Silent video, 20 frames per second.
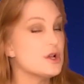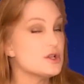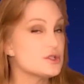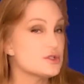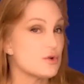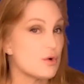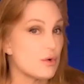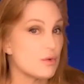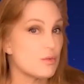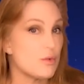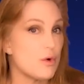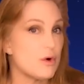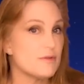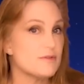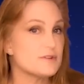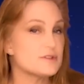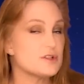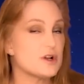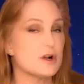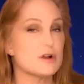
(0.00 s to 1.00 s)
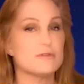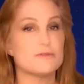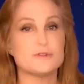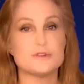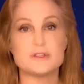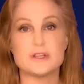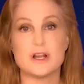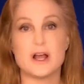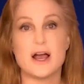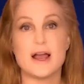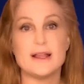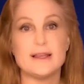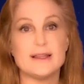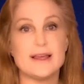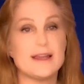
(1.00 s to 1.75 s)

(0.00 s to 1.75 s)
So aurora photographers at high